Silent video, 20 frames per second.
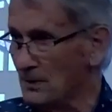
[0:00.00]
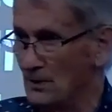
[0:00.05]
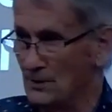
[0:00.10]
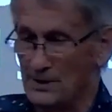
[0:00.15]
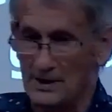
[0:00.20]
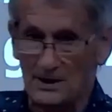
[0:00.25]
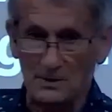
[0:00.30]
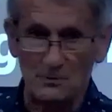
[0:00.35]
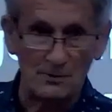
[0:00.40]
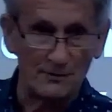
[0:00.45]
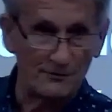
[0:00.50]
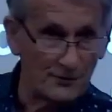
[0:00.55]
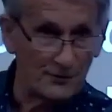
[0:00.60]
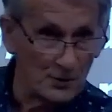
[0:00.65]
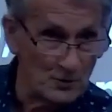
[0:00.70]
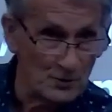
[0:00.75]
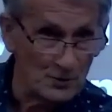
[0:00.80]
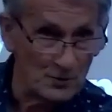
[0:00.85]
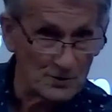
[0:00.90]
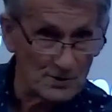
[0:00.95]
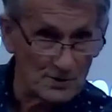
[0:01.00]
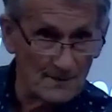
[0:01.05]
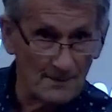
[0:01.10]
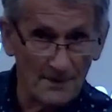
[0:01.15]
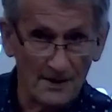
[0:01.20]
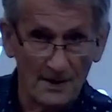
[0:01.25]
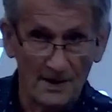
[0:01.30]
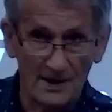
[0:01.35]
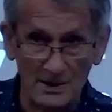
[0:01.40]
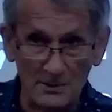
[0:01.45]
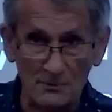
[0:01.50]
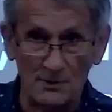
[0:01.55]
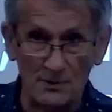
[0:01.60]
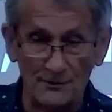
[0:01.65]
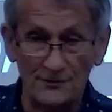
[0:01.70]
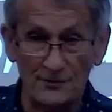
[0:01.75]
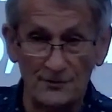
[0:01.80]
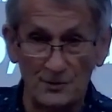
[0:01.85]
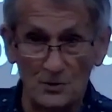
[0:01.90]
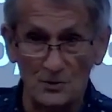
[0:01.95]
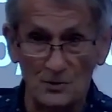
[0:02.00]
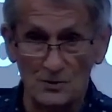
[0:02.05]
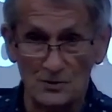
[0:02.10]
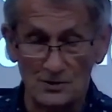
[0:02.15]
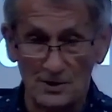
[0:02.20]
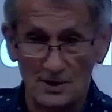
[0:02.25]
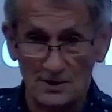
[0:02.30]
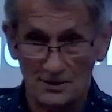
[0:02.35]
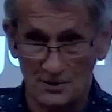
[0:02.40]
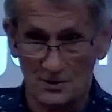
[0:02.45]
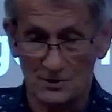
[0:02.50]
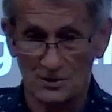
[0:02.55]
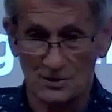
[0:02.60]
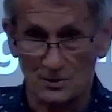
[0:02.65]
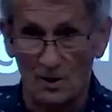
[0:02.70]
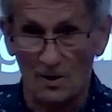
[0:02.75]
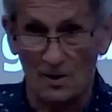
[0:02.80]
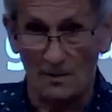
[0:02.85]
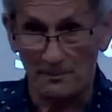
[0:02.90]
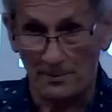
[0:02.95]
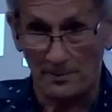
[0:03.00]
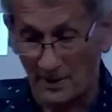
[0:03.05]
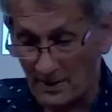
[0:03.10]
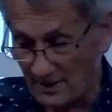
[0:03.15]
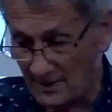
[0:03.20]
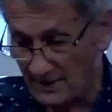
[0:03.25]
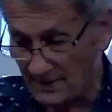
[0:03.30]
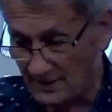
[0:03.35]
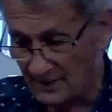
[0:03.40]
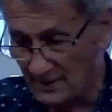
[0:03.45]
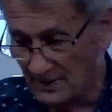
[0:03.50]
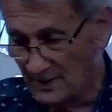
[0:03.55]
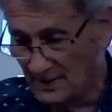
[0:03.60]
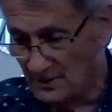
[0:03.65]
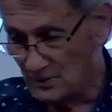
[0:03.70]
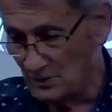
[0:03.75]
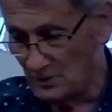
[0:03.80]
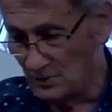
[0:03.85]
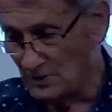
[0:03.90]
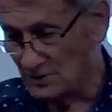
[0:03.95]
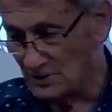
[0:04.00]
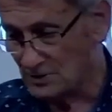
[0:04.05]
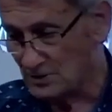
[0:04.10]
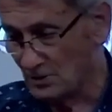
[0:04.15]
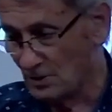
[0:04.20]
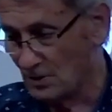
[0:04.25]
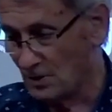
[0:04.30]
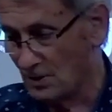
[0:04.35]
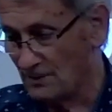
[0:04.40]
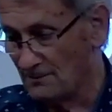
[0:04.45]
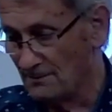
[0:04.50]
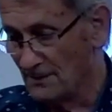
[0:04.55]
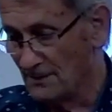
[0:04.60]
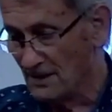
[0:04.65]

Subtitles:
He refused. He refused to stop praying to his God.